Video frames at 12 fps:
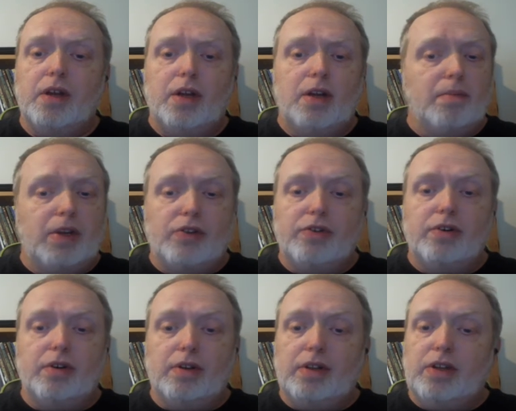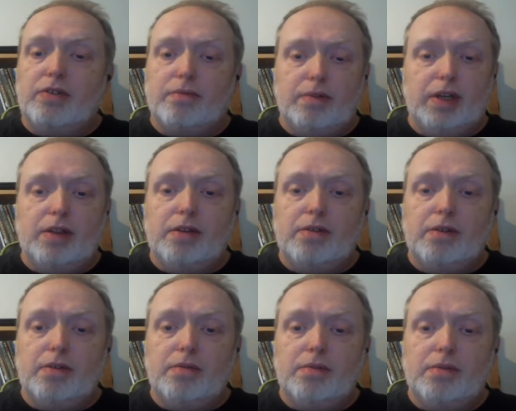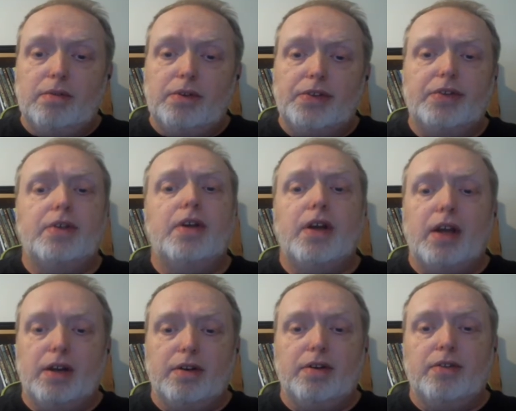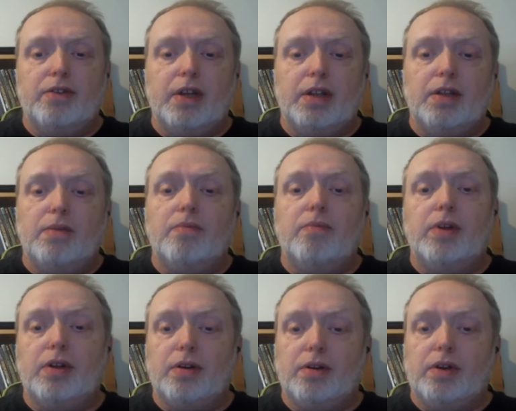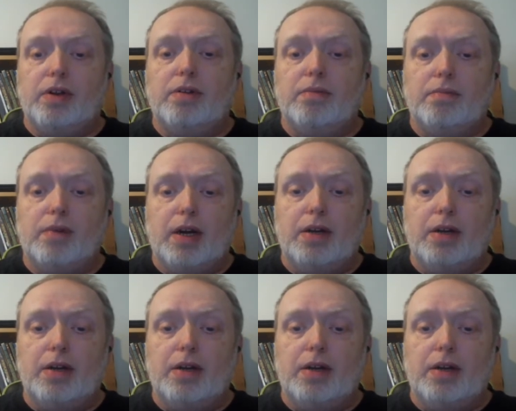Make sure you at least read through the rules and understand them when you're going to run.